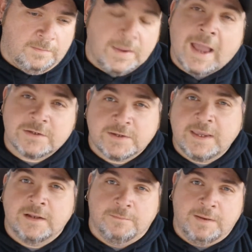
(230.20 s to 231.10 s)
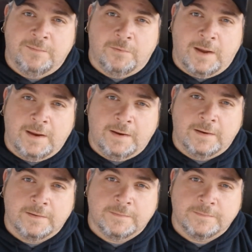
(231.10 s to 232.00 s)
you guys are killing people out
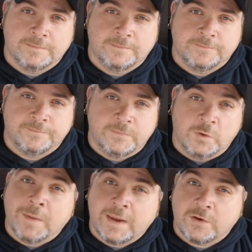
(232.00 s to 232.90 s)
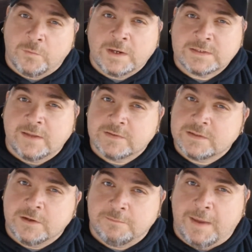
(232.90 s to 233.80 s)
here. You're making the rest of
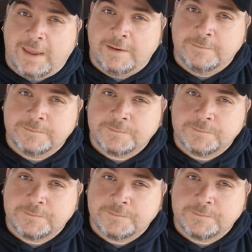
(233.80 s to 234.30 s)
us look bad.